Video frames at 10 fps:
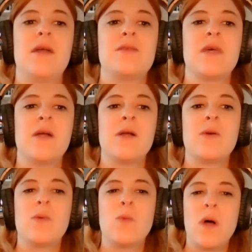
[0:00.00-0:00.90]
Is
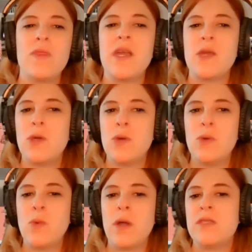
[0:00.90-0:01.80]
there one that
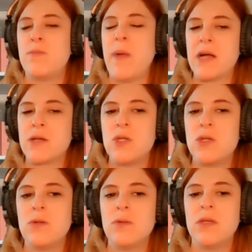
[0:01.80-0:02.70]
you went back
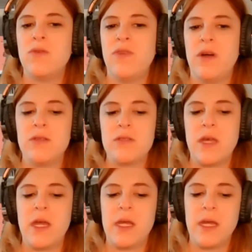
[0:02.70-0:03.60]
to when you felt
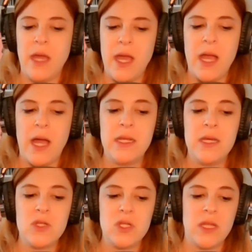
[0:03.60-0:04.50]
like, hey, I
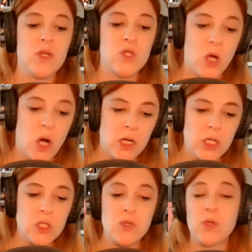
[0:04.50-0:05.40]
need to
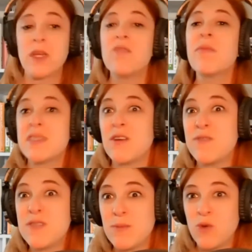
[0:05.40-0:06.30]
recharge or give
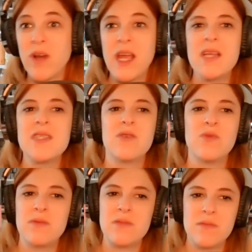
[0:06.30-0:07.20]
myself some grace
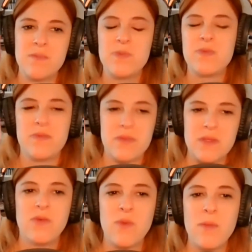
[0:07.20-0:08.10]
and
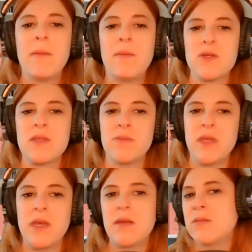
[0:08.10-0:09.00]
remember
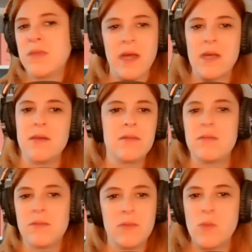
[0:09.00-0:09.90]
something that
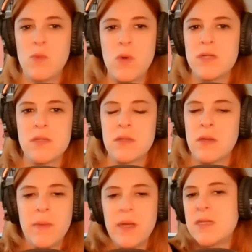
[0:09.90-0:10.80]
was
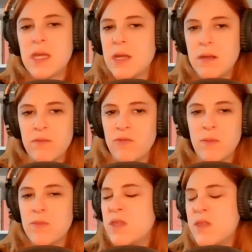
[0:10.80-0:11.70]
amazing
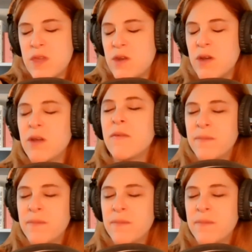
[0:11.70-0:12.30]
from the theater?